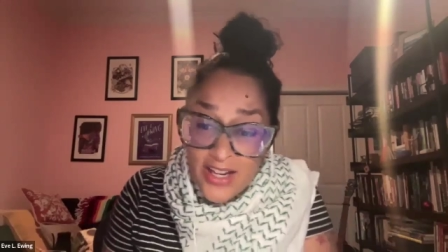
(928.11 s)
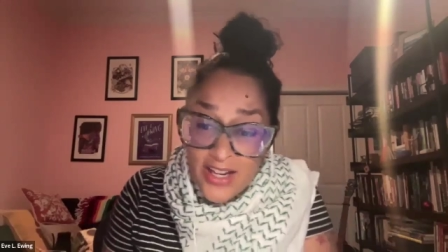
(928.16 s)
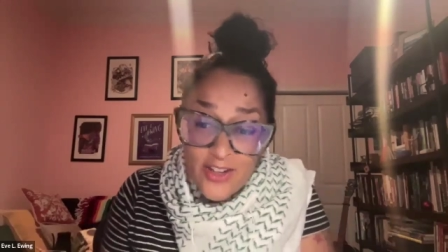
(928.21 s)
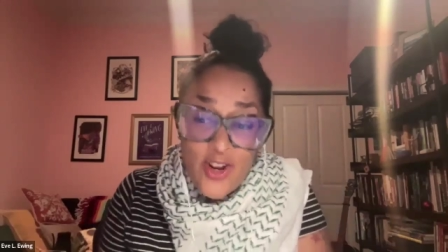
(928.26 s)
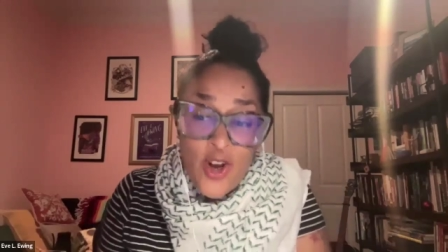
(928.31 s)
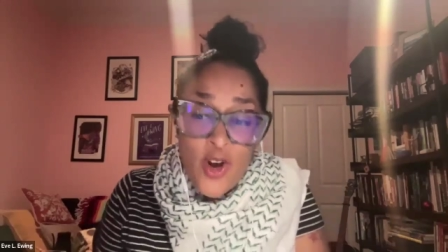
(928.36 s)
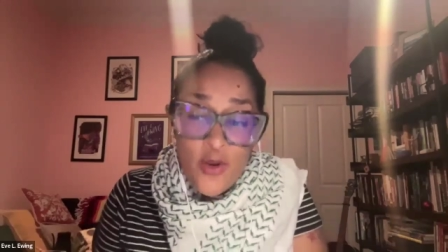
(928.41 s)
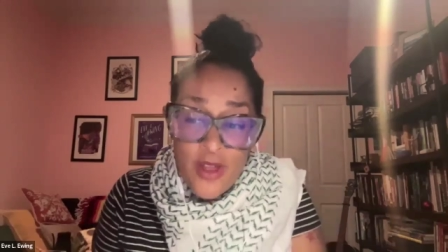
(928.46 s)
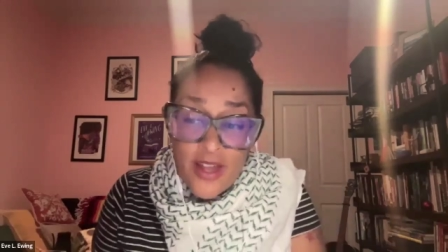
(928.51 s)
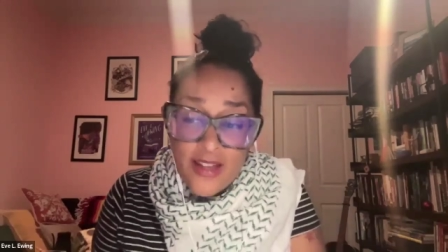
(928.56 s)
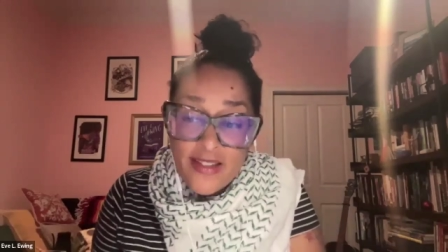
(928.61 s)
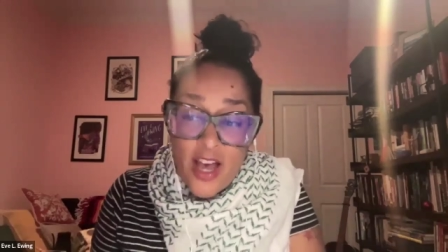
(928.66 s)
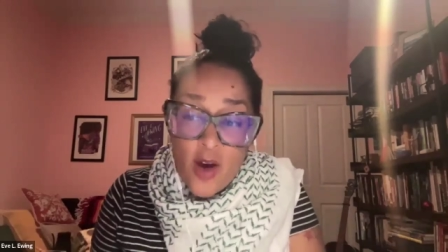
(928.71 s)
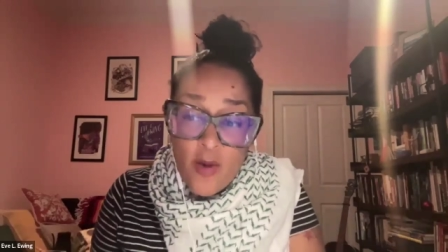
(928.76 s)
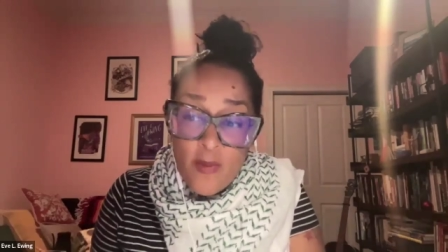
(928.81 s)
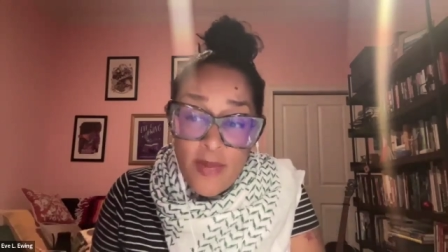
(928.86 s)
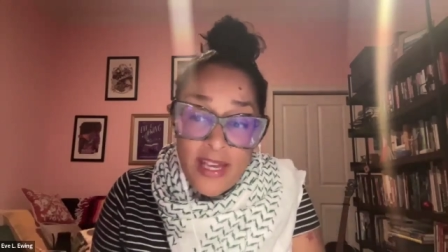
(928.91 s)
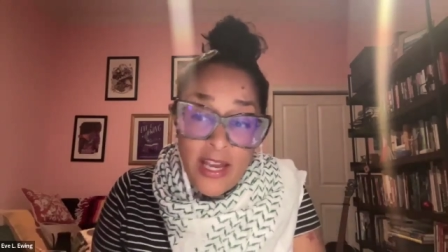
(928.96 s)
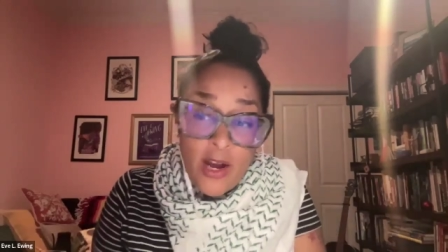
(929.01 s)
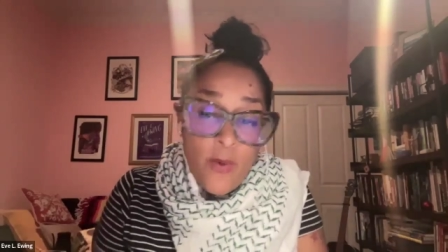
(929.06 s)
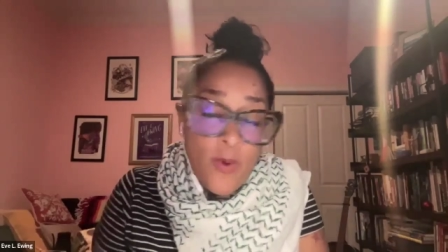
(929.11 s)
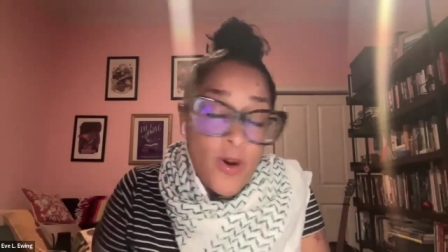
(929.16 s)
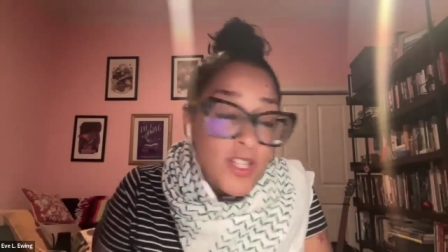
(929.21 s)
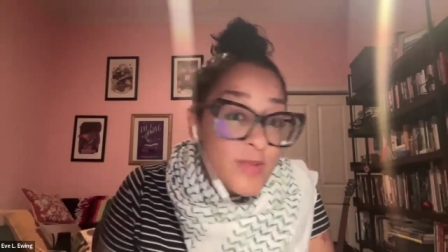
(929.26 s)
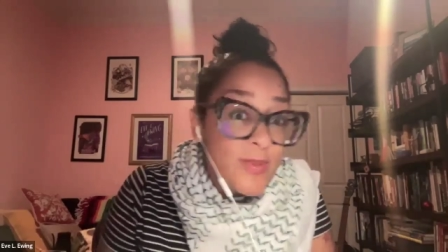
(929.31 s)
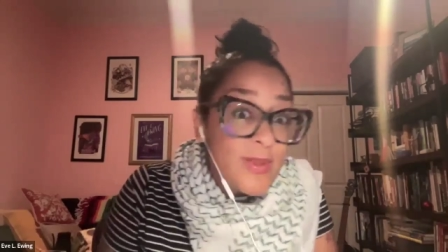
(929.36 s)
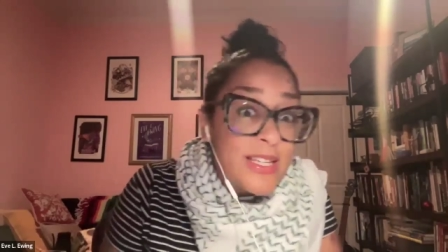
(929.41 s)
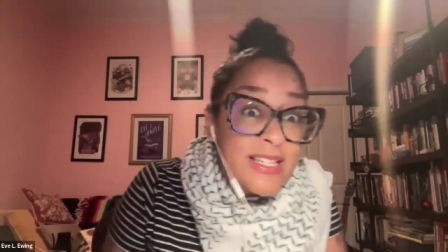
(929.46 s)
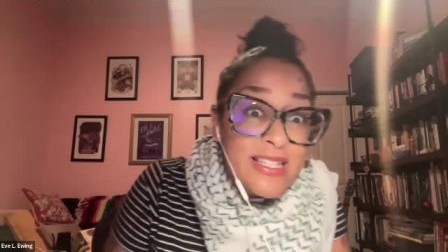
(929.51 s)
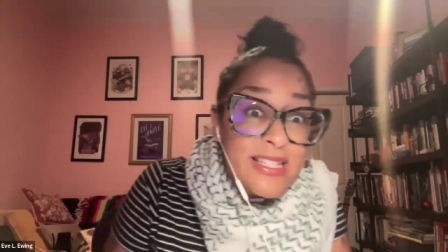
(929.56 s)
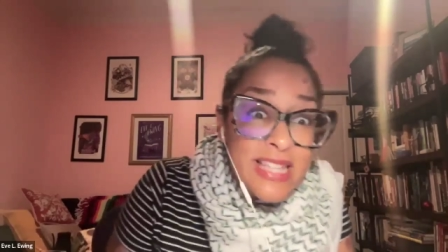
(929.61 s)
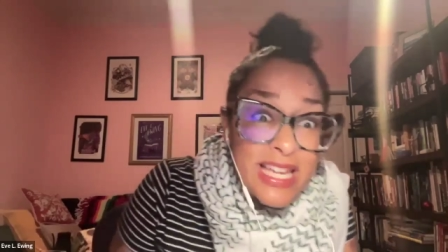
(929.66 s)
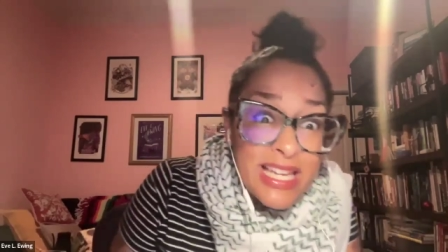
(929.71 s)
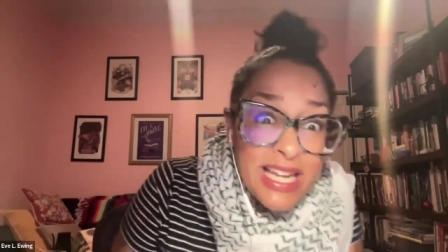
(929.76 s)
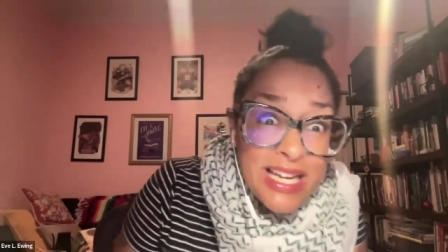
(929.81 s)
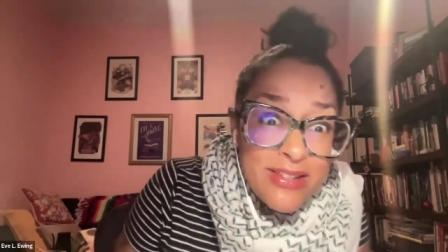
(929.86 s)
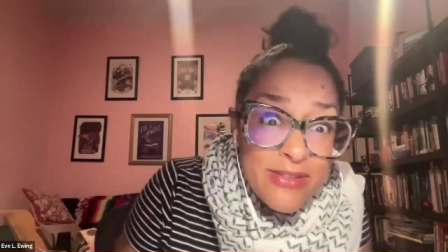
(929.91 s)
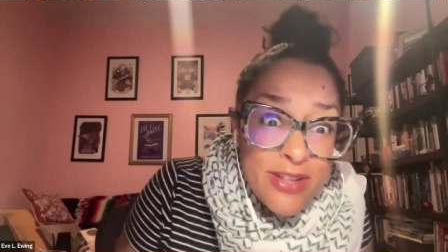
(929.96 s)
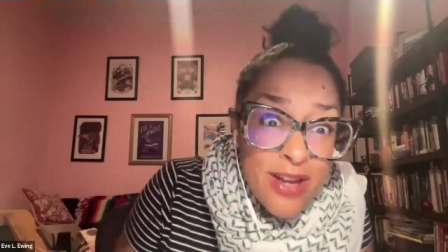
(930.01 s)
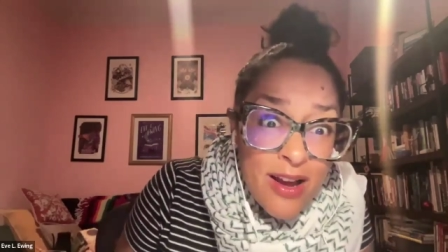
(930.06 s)
I know that's how big it was because
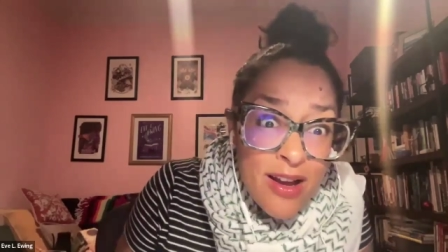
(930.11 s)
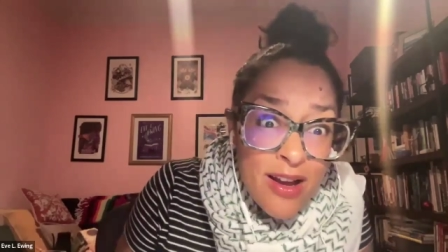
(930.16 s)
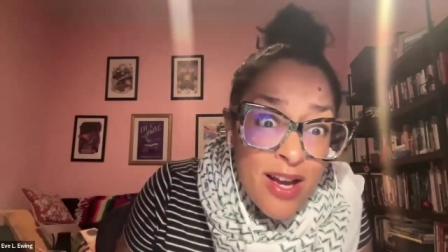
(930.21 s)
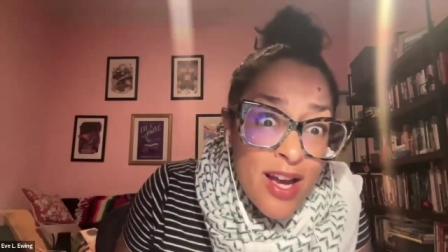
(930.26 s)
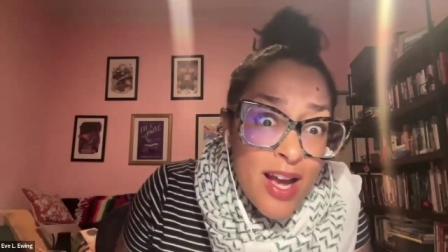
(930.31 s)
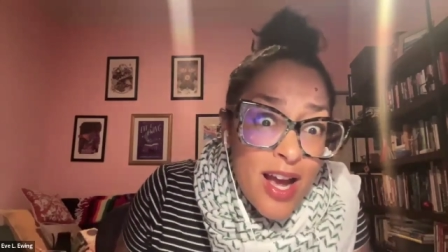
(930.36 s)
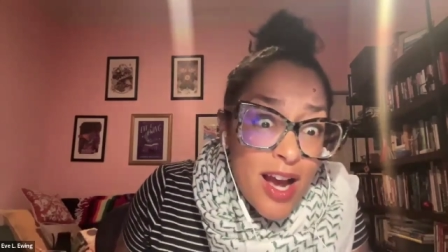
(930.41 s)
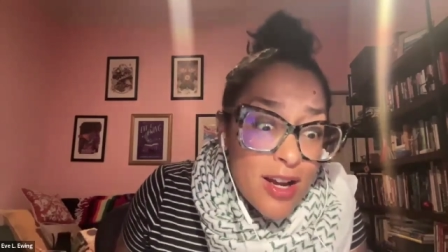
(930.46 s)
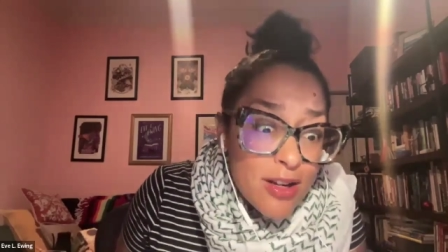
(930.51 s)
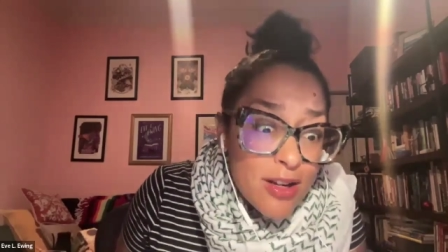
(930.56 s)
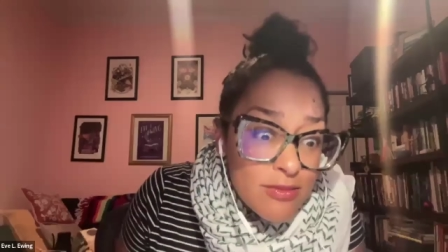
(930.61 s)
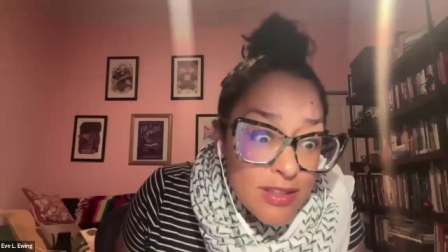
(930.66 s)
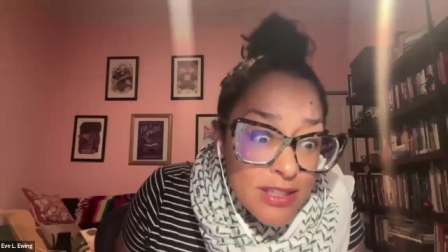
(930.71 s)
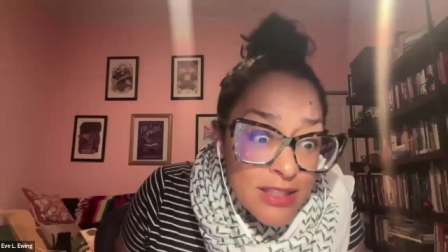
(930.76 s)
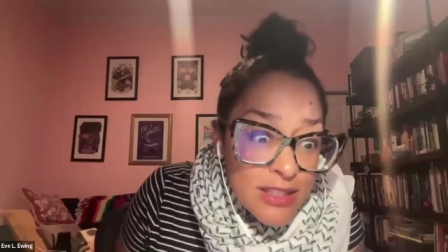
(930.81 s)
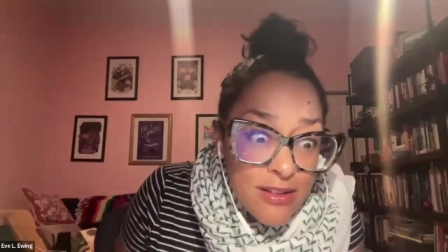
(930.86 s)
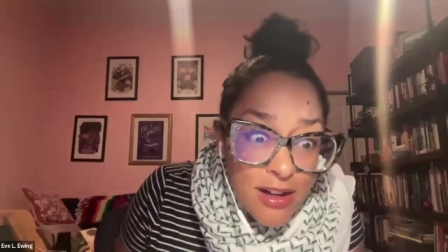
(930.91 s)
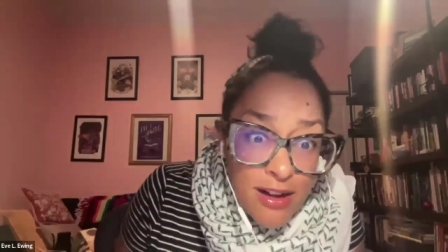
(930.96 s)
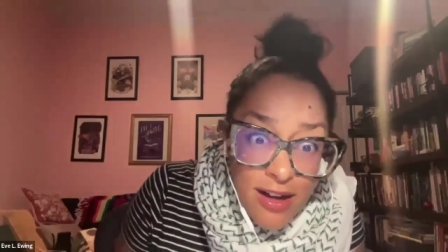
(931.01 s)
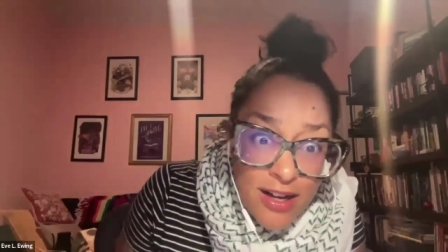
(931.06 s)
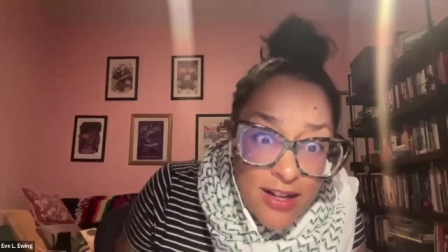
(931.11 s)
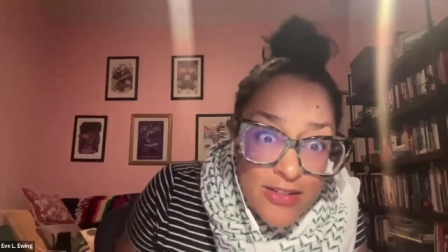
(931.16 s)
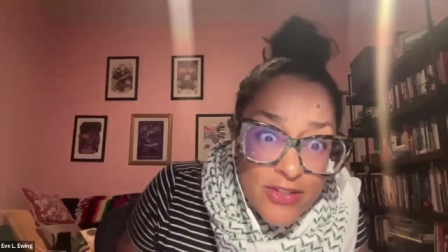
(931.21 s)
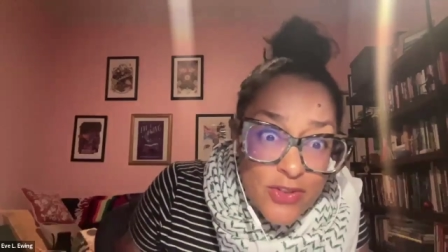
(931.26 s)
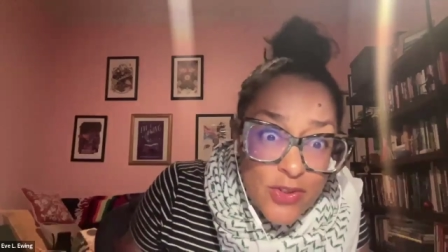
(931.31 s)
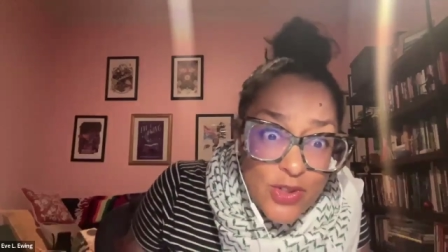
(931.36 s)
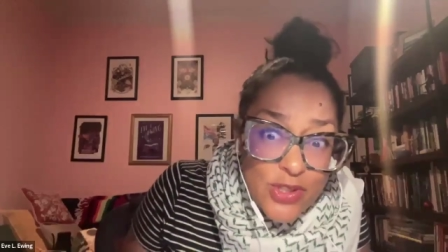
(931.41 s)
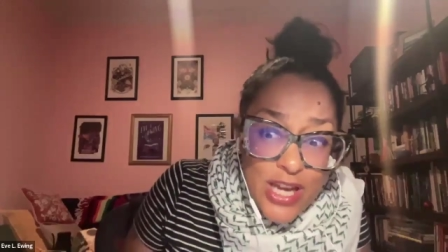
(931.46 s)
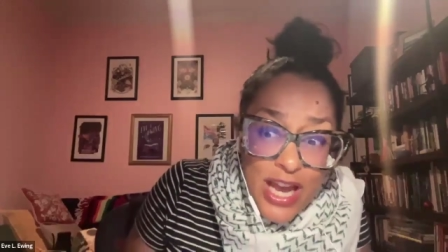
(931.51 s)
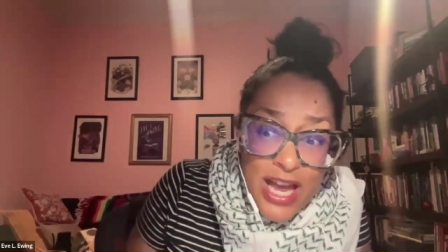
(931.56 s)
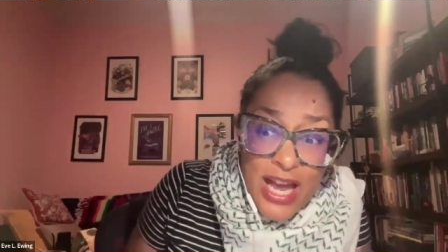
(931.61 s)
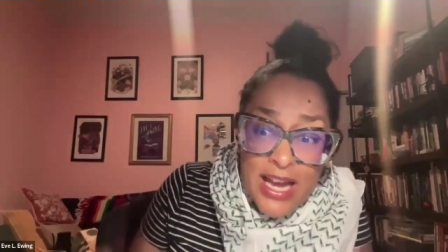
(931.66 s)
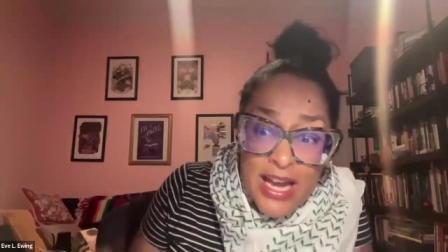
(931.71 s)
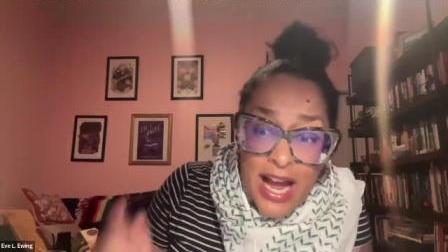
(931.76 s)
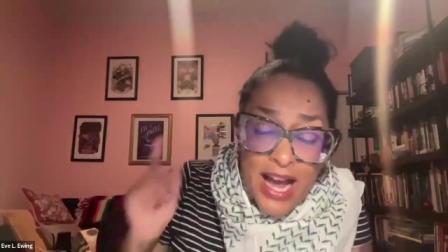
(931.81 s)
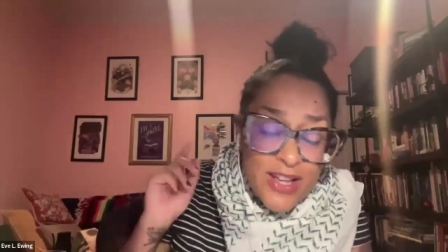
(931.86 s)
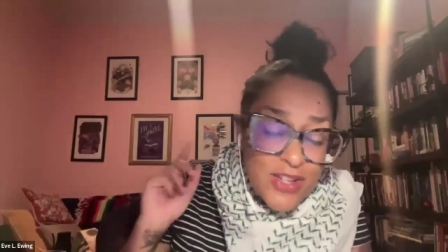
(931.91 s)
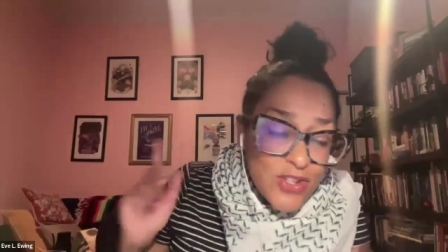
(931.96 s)
then I saw a real ostrich egg.